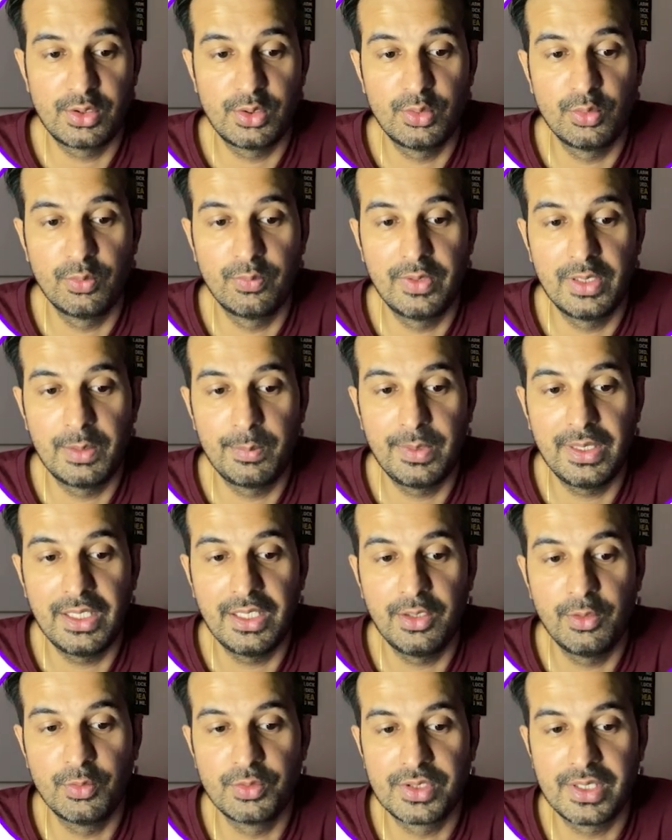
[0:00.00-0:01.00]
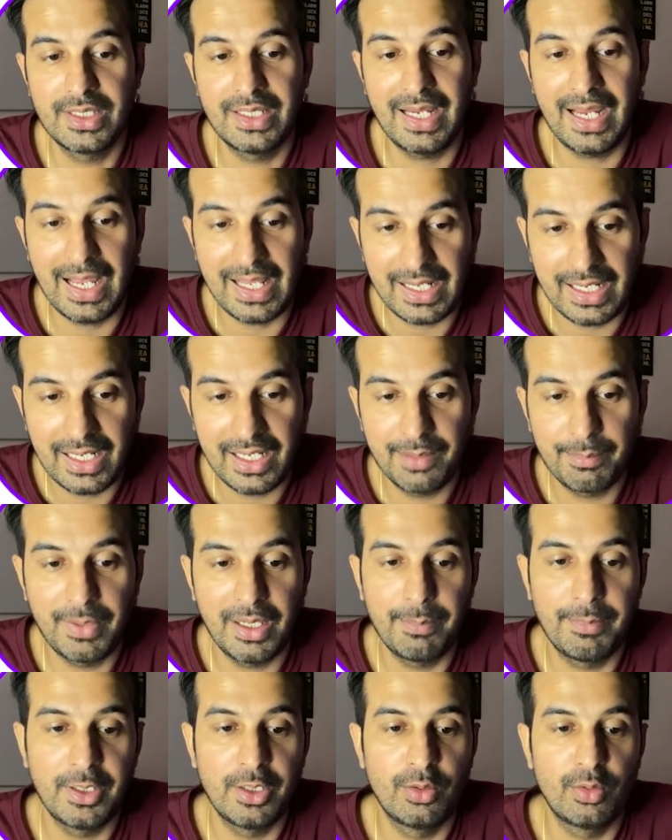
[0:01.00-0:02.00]
You will be using array,
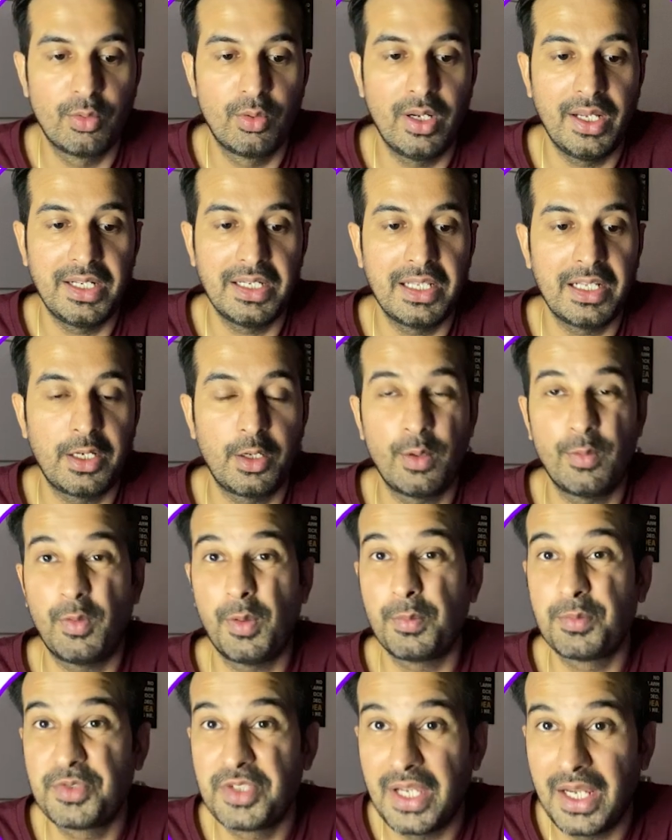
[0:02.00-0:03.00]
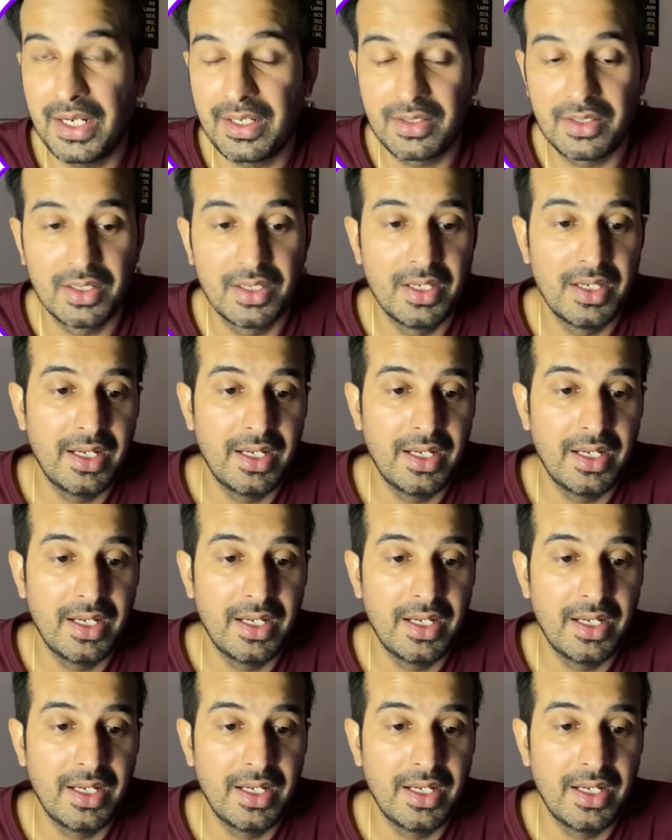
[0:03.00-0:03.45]
maybe you know an array of object,